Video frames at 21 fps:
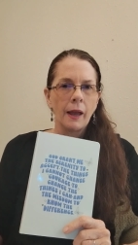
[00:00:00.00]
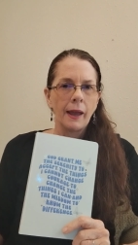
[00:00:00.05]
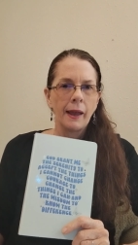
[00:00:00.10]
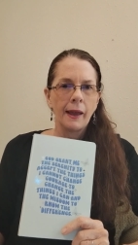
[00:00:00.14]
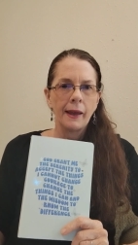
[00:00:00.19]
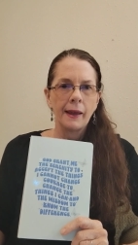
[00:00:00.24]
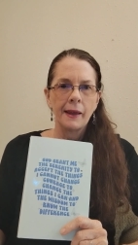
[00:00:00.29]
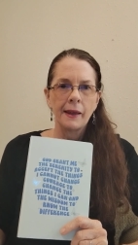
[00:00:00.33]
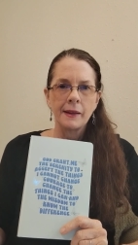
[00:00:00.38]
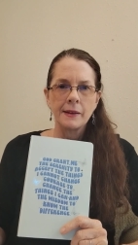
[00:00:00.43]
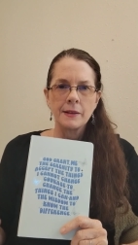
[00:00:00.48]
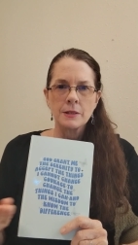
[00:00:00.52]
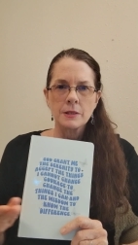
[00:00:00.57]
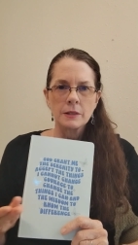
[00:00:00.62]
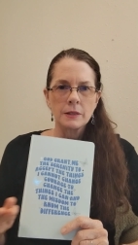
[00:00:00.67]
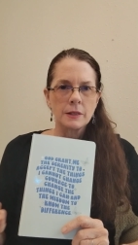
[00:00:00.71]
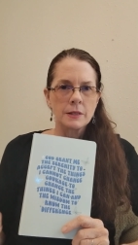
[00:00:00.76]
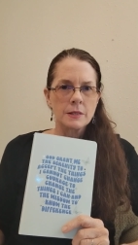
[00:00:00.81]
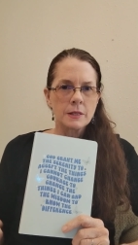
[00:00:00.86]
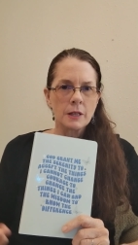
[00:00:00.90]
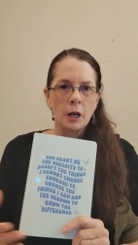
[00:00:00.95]
and
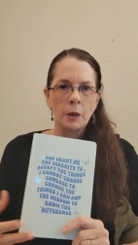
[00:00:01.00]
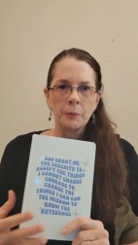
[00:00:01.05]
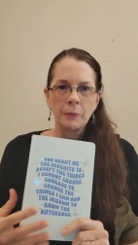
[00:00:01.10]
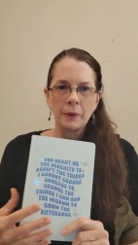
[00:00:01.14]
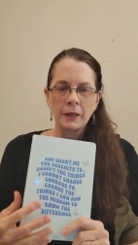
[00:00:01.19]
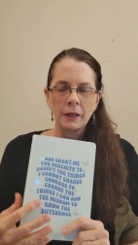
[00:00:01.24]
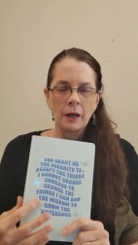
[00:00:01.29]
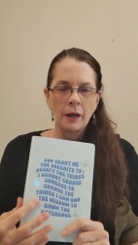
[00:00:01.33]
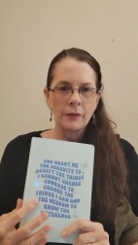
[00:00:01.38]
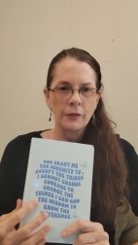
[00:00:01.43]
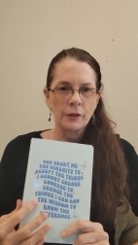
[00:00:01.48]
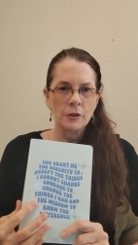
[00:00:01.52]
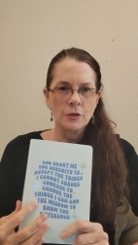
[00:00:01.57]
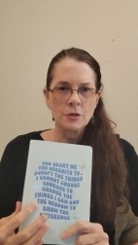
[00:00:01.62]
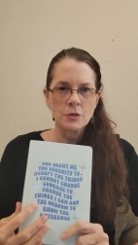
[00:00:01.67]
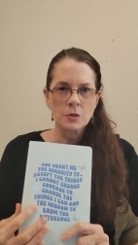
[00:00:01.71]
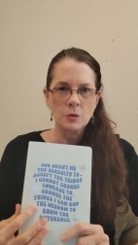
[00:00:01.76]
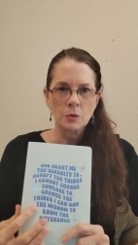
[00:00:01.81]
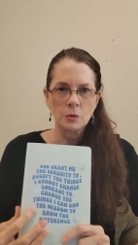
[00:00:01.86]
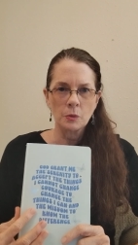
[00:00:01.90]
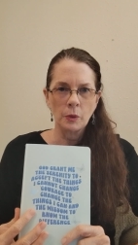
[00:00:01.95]
it's helping
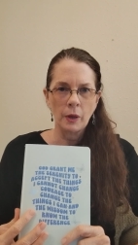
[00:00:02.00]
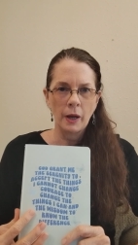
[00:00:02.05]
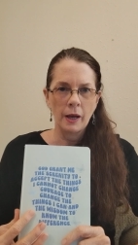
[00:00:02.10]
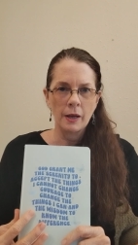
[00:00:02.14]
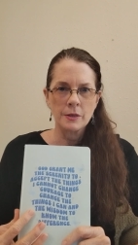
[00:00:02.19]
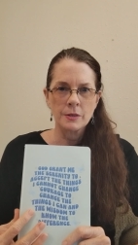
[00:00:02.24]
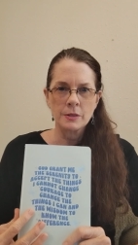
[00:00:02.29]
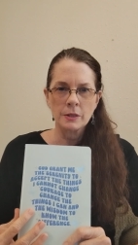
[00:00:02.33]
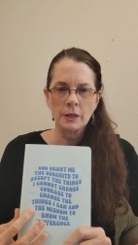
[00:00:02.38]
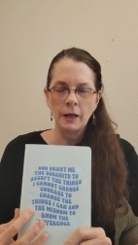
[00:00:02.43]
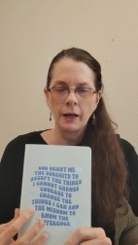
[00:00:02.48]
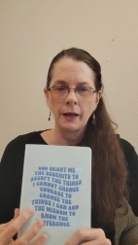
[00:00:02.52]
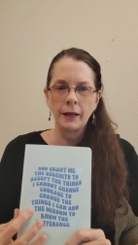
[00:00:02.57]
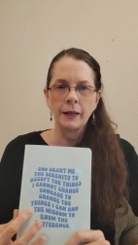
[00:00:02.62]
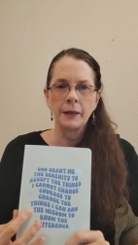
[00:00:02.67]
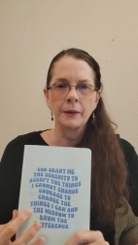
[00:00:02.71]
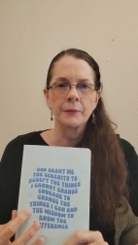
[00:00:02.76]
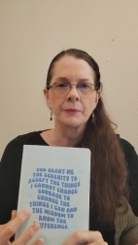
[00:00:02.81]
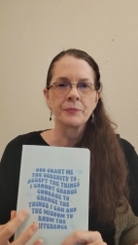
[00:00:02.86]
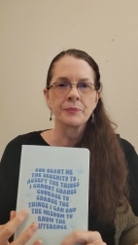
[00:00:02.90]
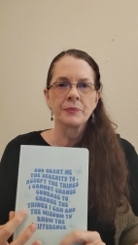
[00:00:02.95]
others as
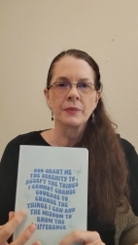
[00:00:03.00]
I